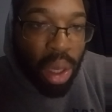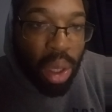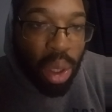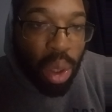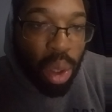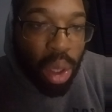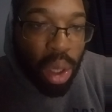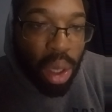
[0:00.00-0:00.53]

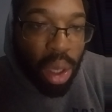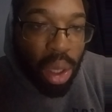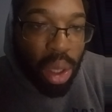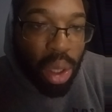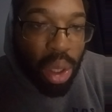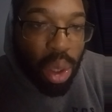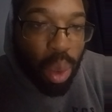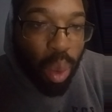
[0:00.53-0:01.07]
you could
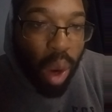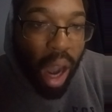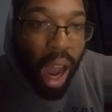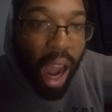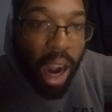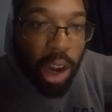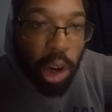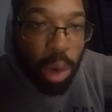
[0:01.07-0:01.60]
do a
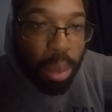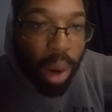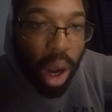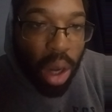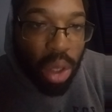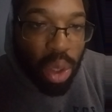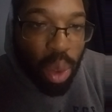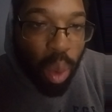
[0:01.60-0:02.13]
higher
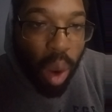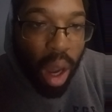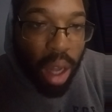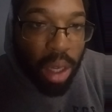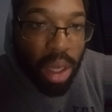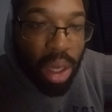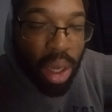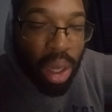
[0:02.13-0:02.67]
box
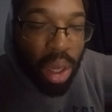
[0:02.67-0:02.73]
squat